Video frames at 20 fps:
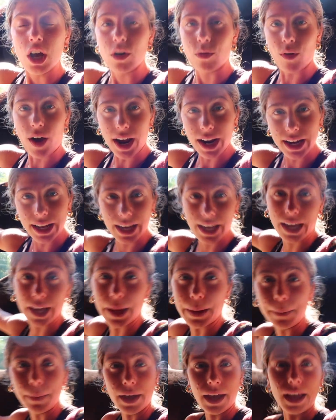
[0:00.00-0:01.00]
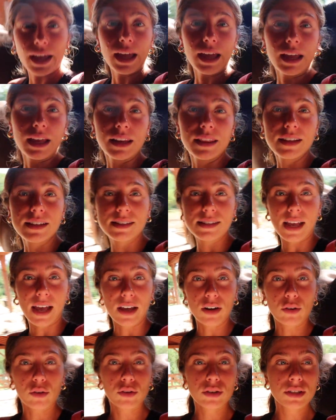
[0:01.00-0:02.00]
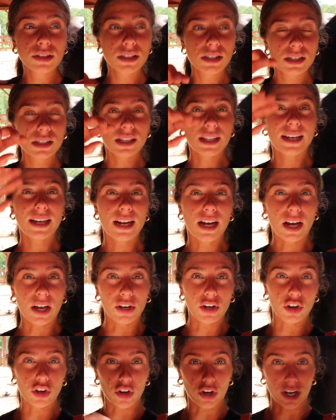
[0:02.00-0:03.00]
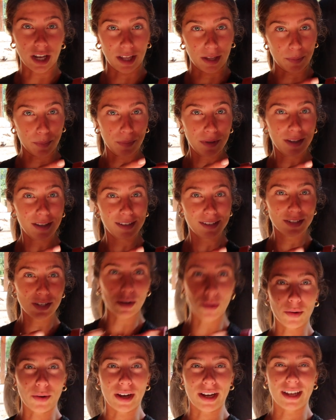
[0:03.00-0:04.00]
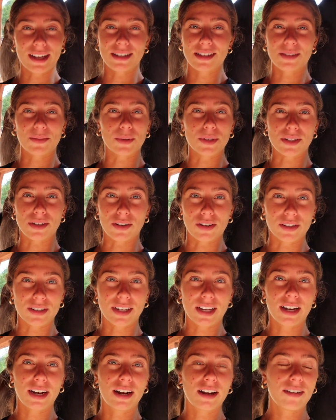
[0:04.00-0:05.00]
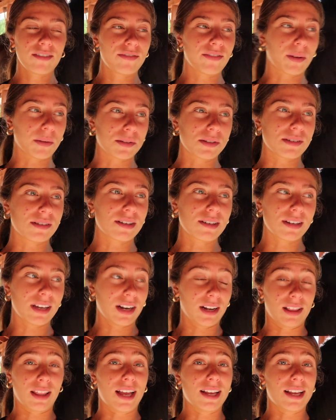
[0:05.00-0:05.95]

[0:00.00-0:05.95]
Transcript: riding him and the saddle slid under him. So I guess it wasn't on tight enough. I was in a